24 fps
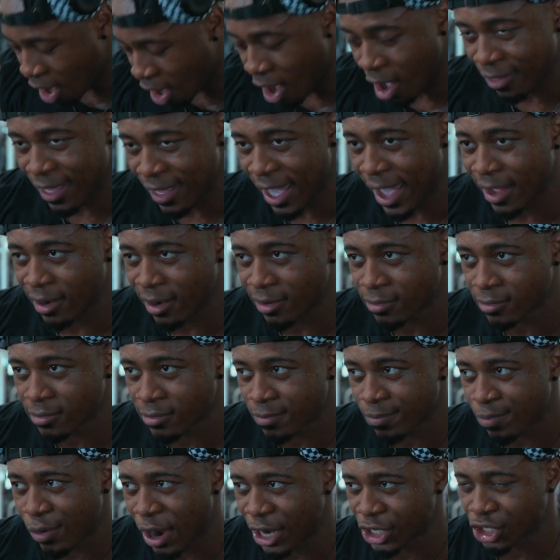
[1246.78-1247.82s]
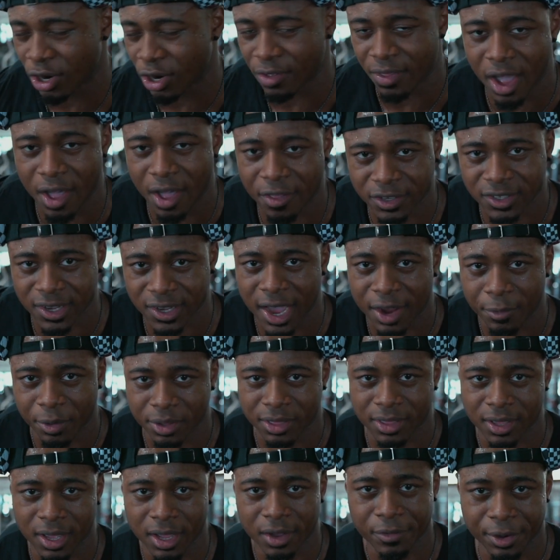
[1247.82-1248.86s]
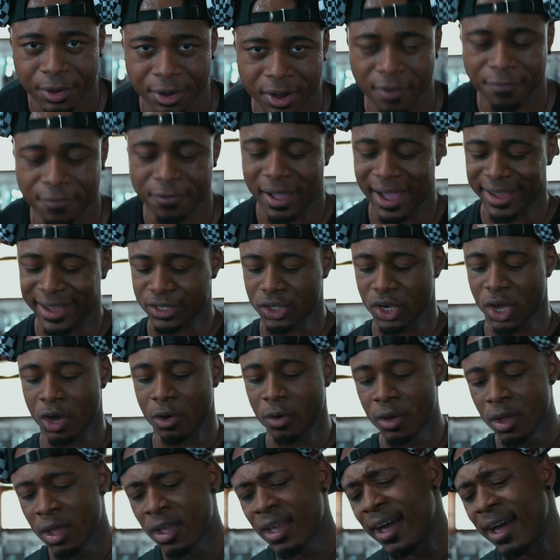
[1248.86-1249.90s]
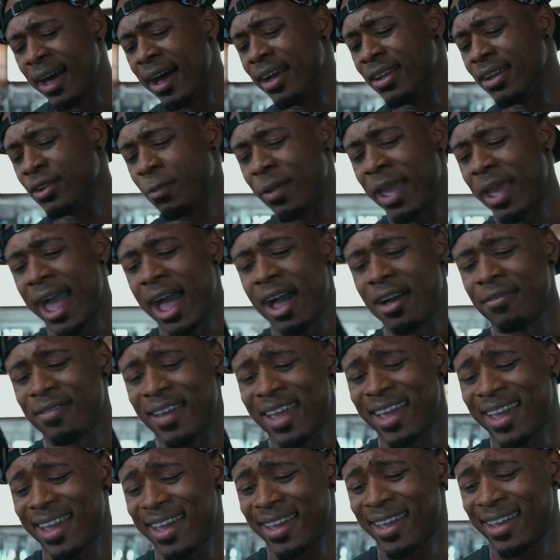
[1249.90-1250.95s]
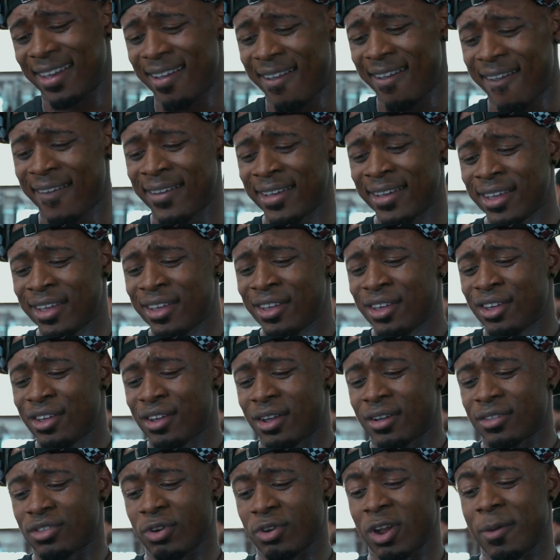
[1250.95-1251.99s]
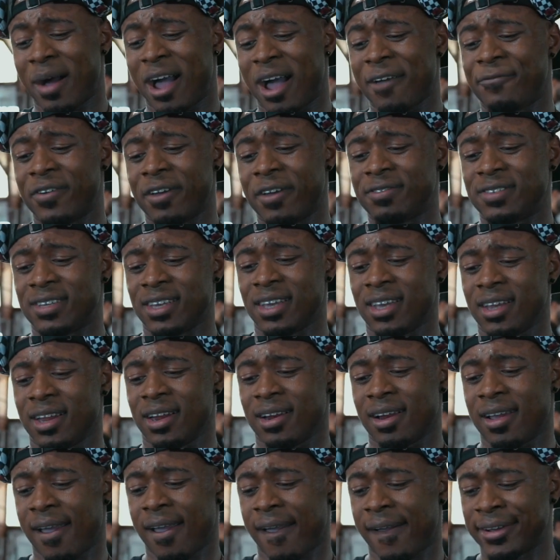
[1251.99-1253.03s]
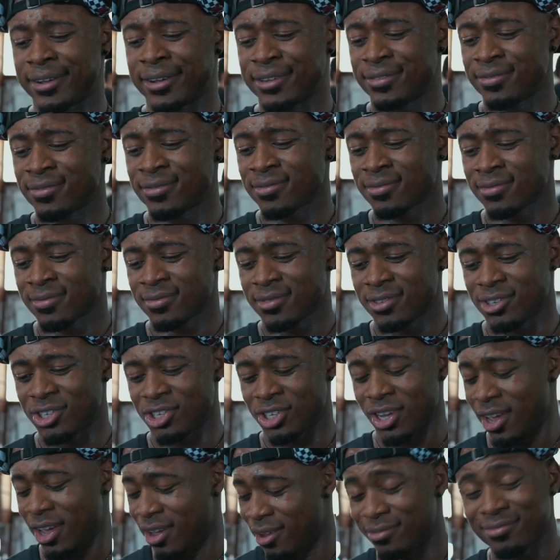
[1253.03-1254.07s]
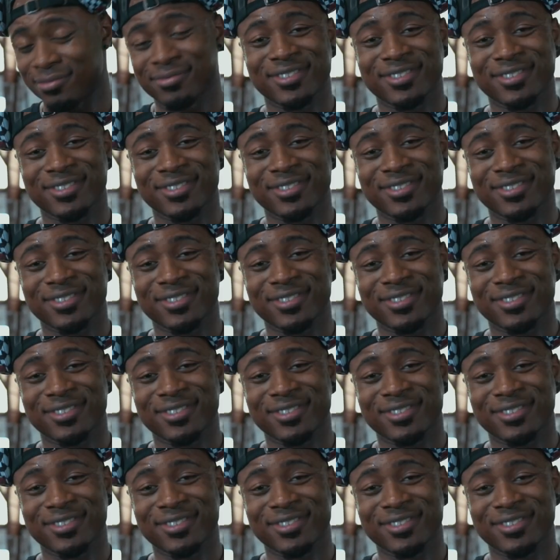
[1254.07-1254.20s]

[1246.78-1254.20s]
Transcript: all that pressure on the other side with the rear delt fly. So uh, we have a three by 15. Shit.